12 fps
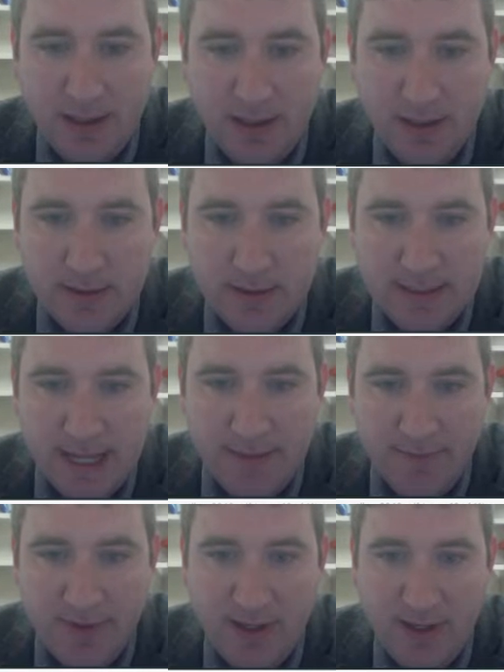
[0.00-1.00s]
Same
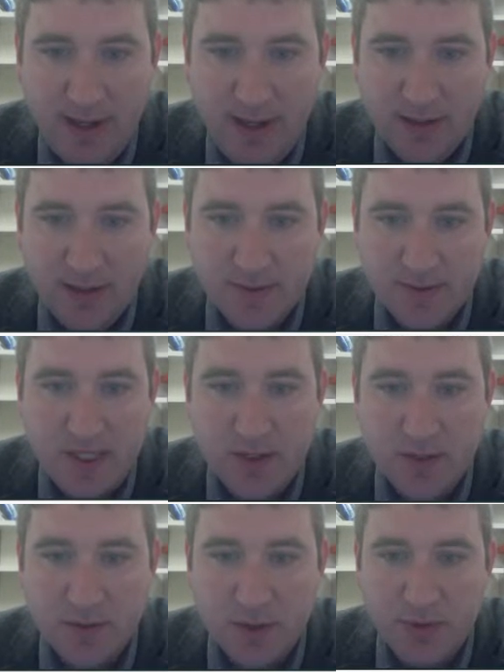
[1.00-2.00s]
thing here. Z
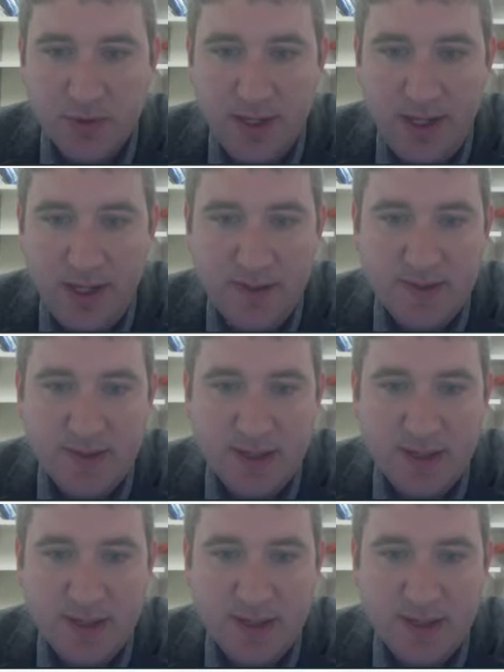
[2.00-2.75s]
goes with 3s,